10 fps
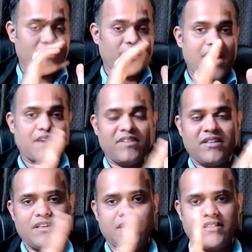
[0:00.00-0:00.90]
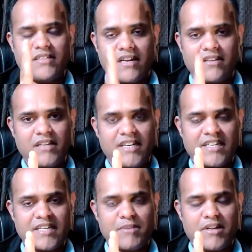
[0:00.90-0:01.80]
kind of the
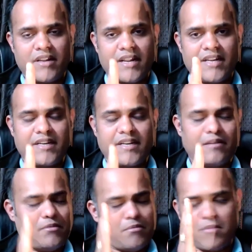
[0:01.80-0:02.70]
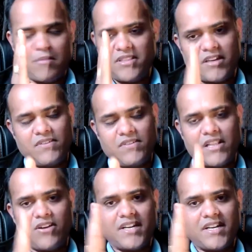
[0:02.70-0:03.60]
interceptor and maybe the service
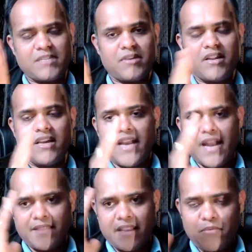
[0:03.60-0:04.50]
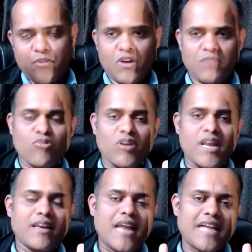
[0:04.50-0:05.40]
layer interceptor, and there will be one more
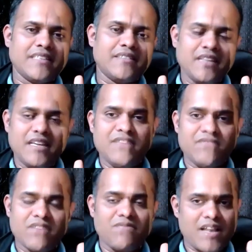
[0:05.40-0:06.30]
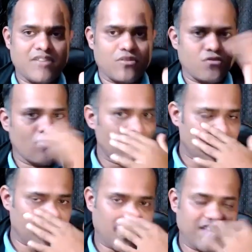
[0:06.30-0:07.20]
layer like this. Three different files or four
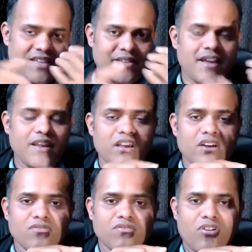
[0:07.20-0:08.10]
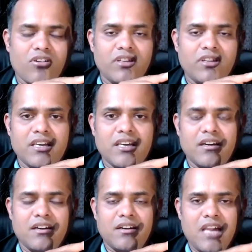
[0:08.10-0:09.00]
different files are there for the
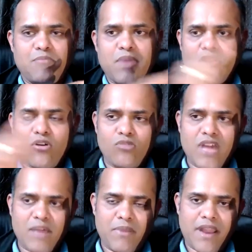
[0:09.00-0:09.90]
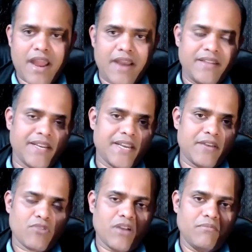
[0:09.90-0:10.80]
API call to happen and the data
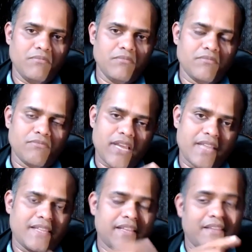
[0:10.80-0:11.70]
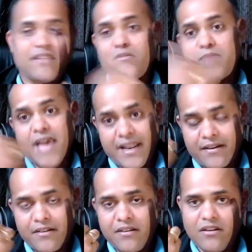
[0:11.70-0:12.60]
to come, and then there will be
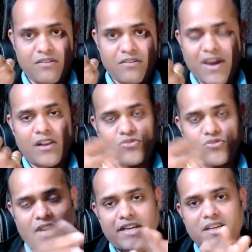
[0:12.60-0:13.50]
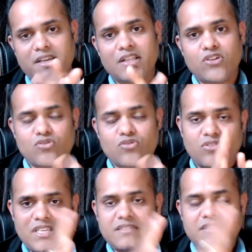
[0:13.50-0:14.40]
error file also, right? So
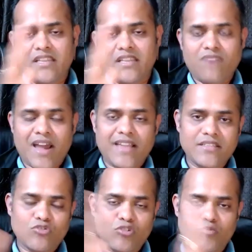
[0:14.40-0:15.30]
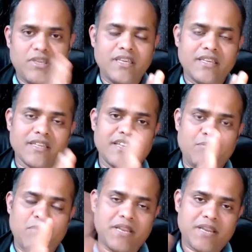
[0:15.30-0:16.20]
these three files should be
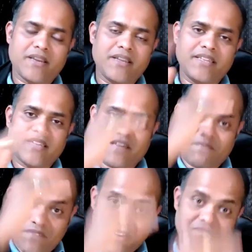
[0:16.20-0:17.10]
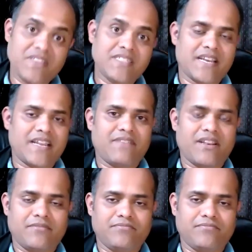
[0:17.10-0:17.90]
repeated in every feature level.